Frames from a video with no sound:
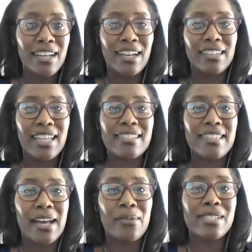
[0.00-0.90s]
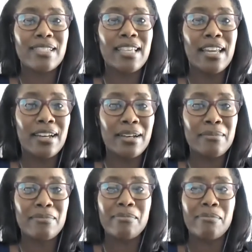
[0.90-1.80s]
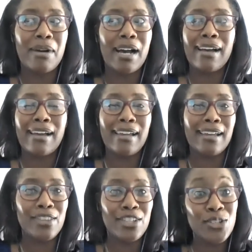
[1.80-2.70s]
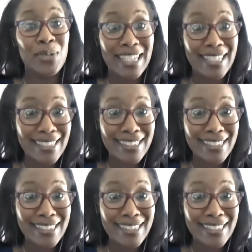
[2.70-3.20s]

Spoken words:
unless that was set up by the unit.